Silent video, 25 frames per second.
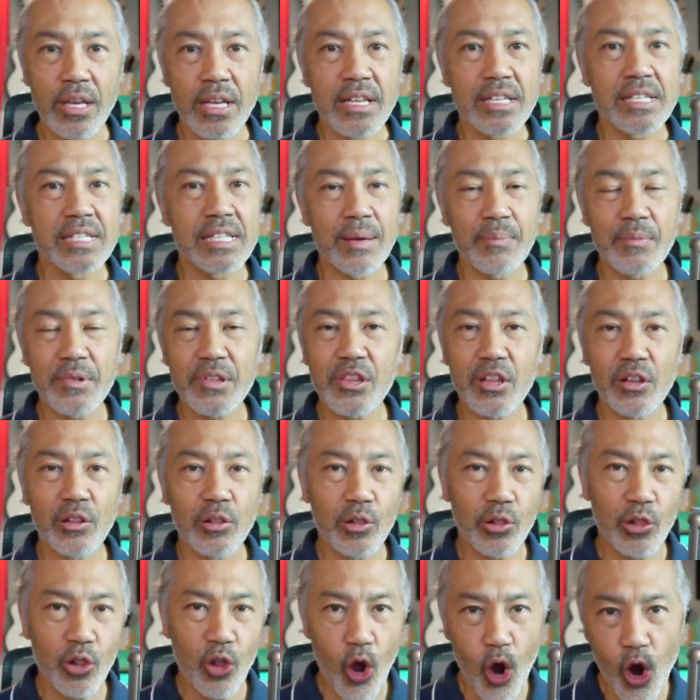Some of the
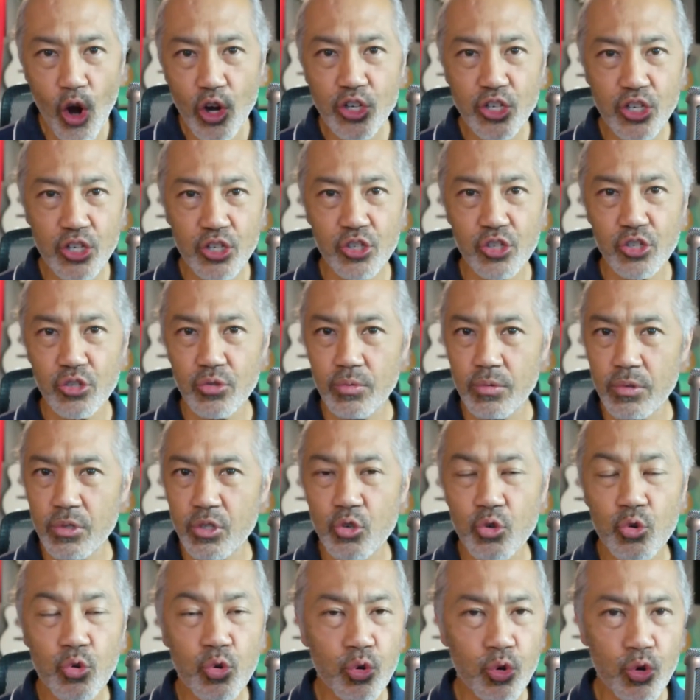largest
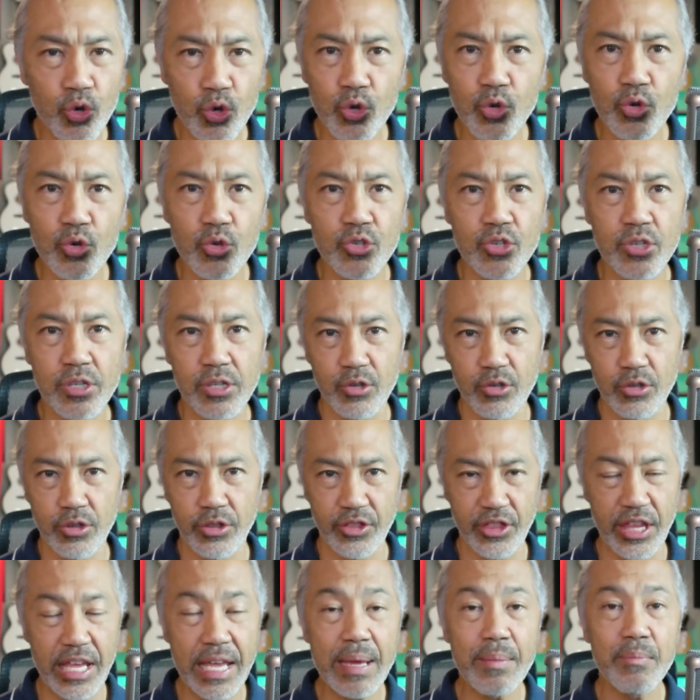cruise
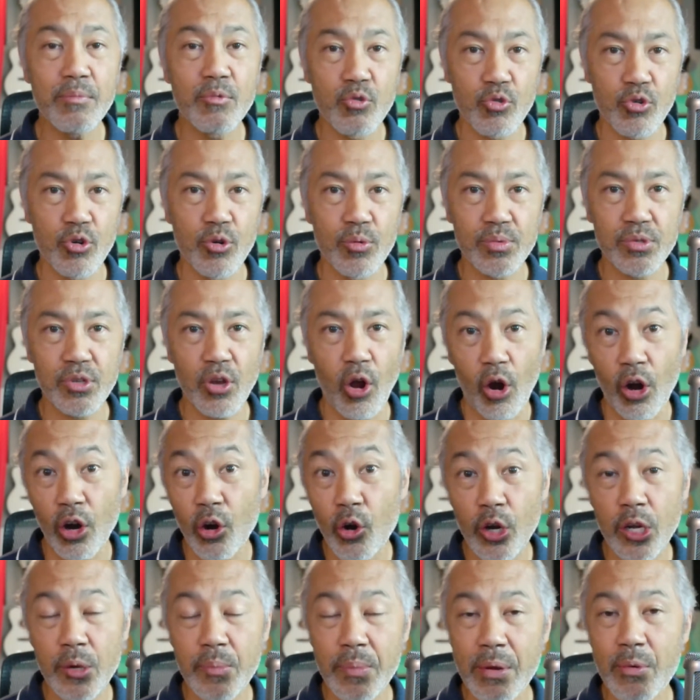theme groups are
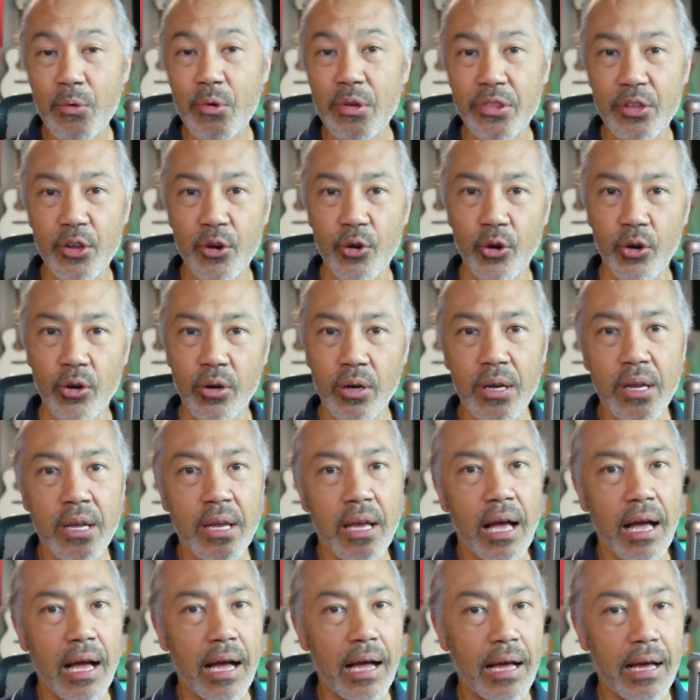going to be with your
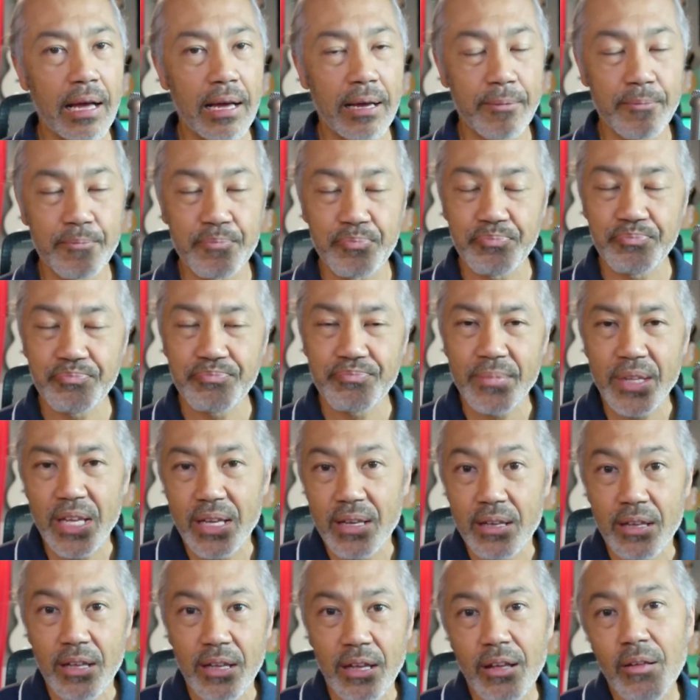hard
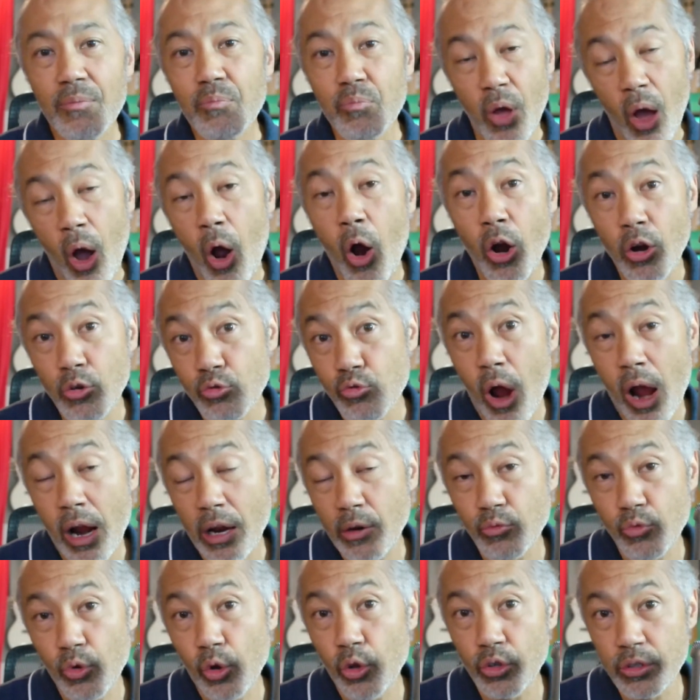rock
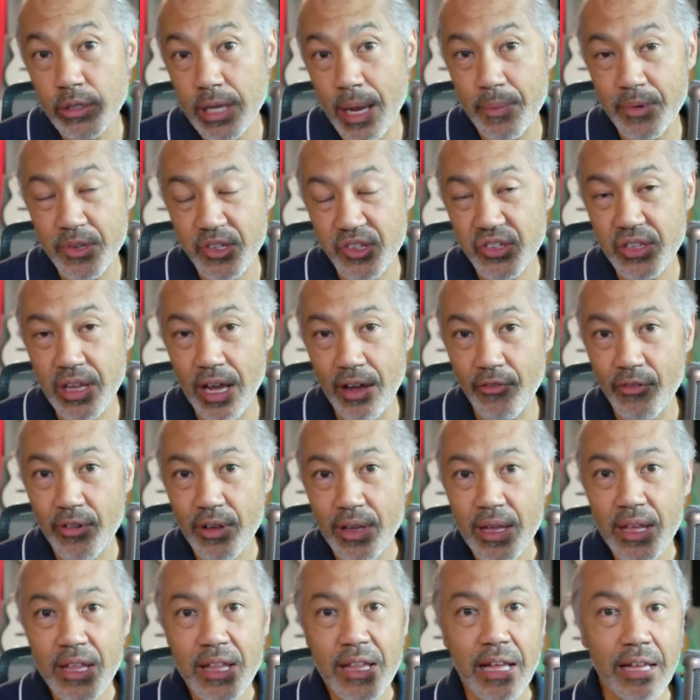and roll type of stuff.
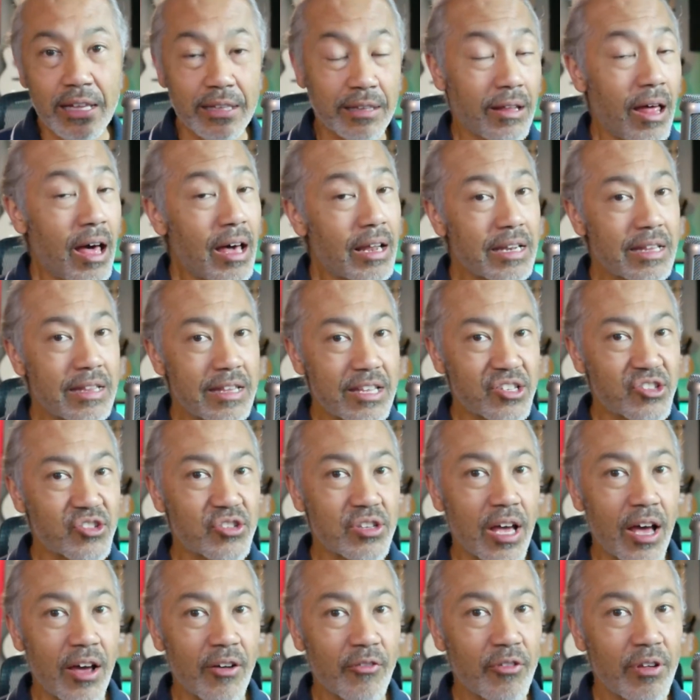A lot of this
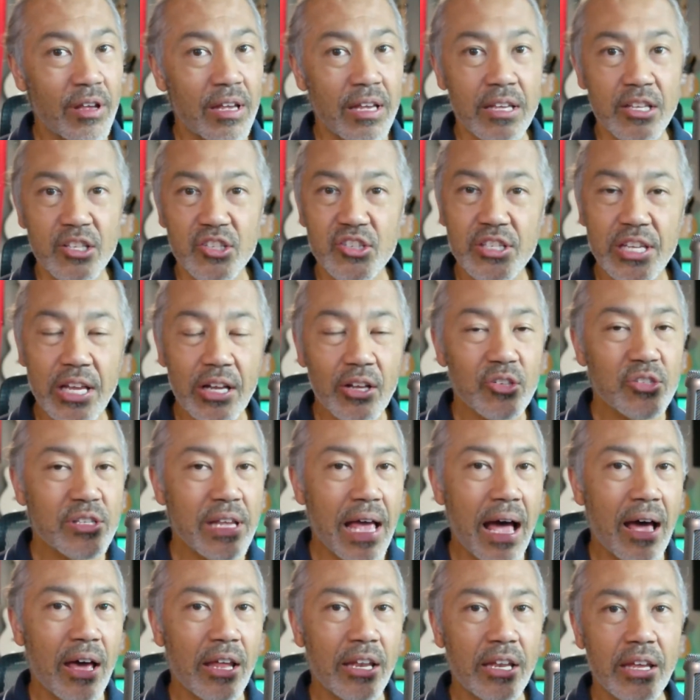stuff sells
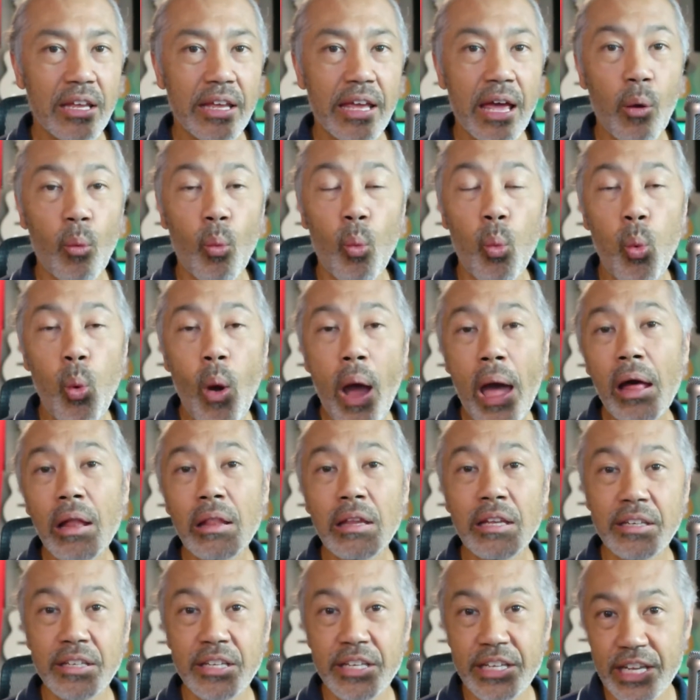out well
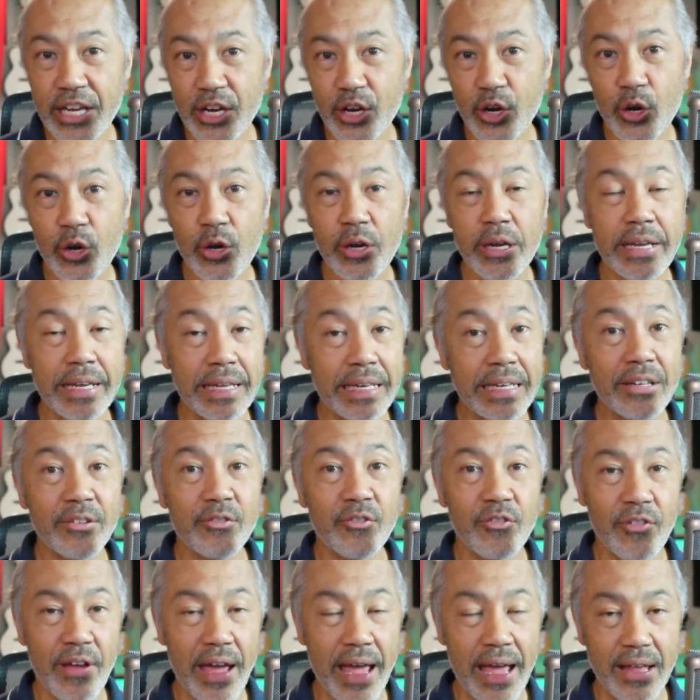in a year in
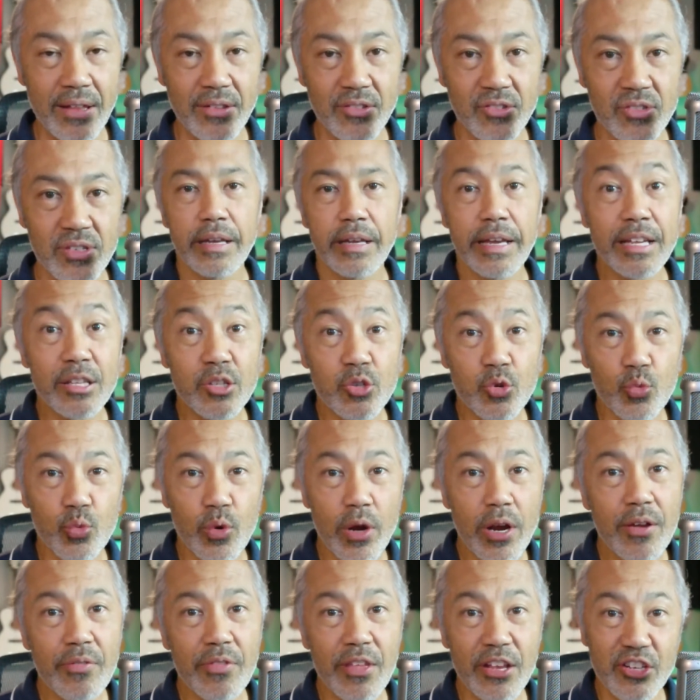advance. It's
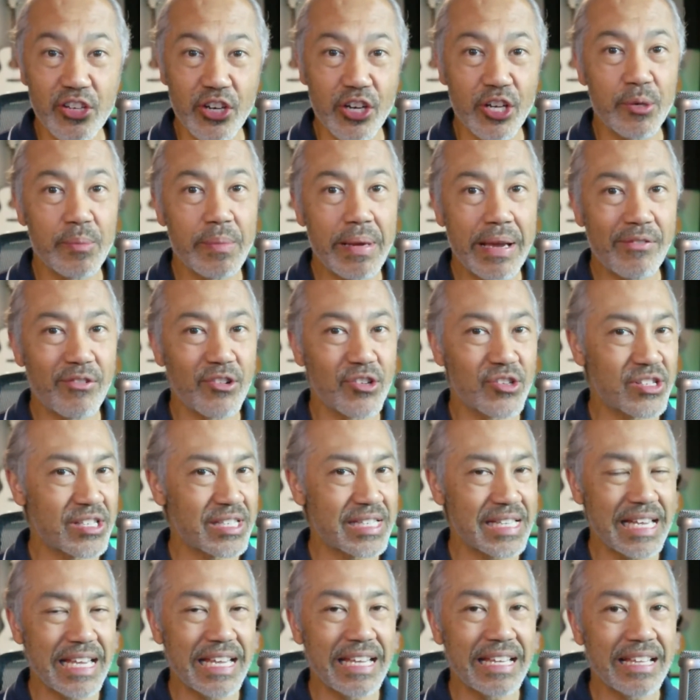rare that you're going to be able to
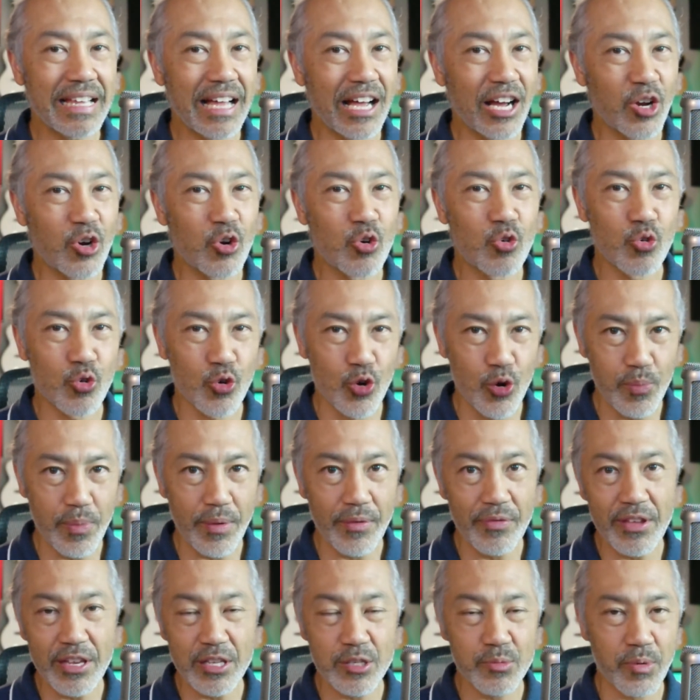see a group of
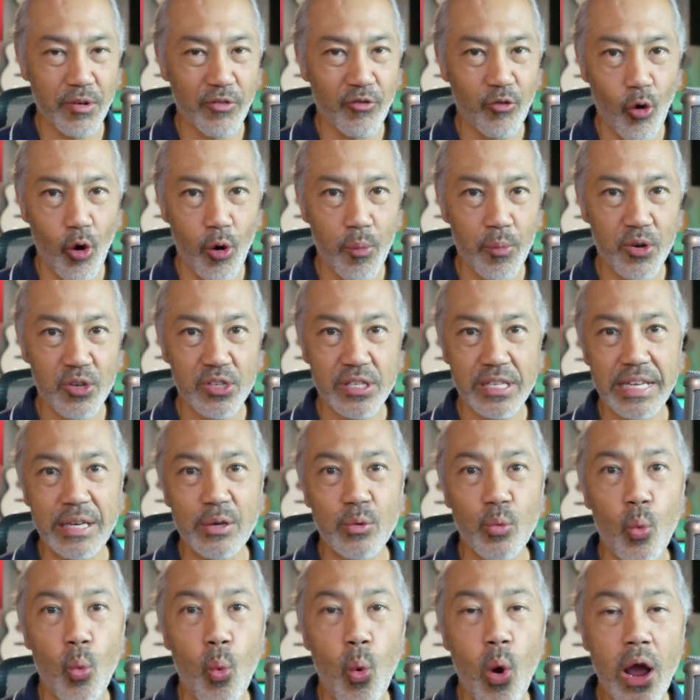these performers
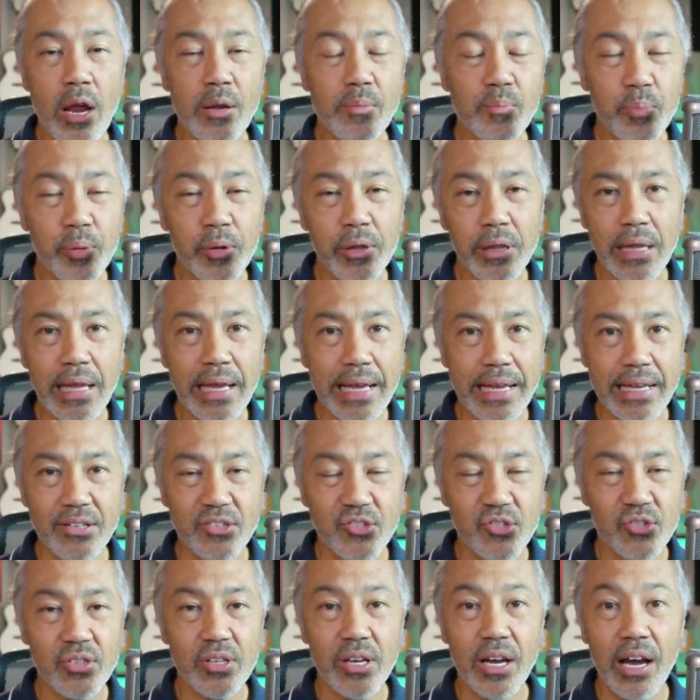in one
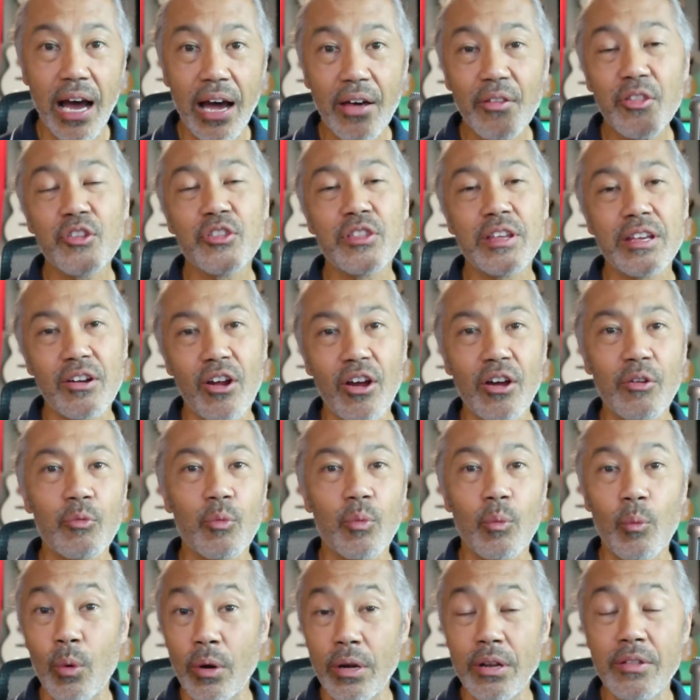place other than on
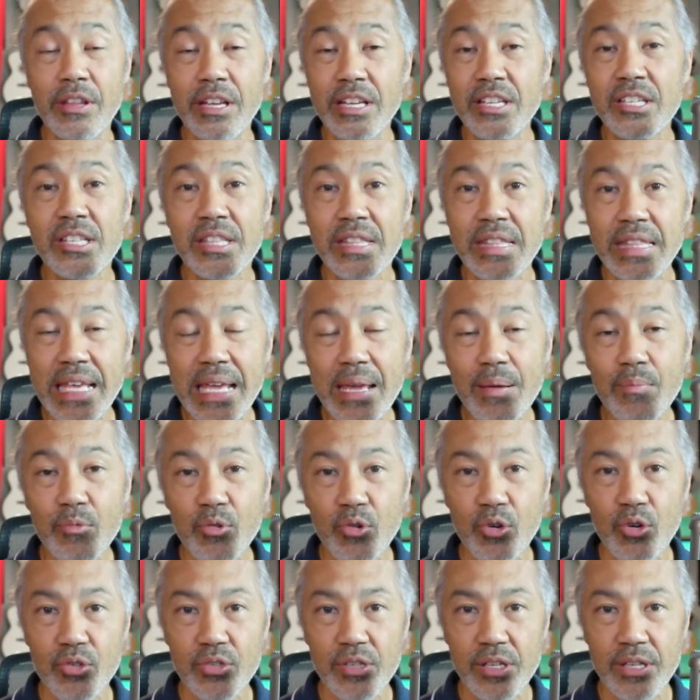one of these theme
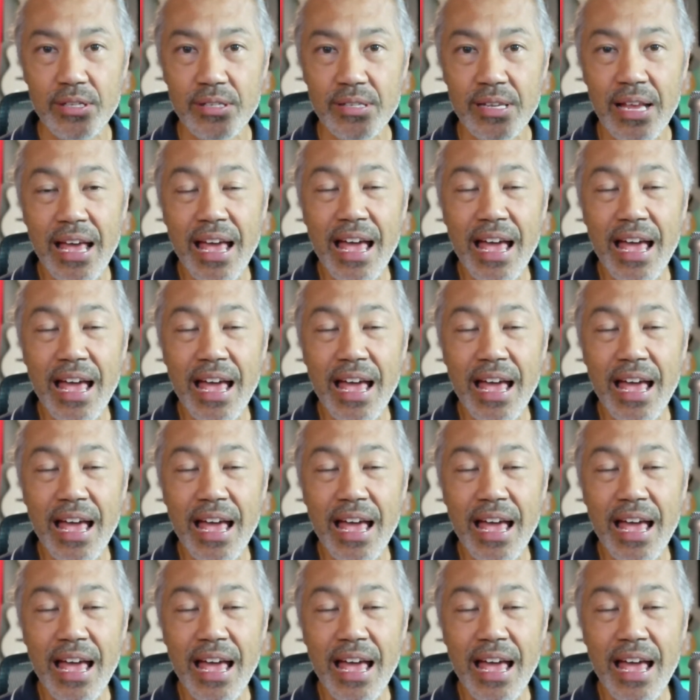cruises.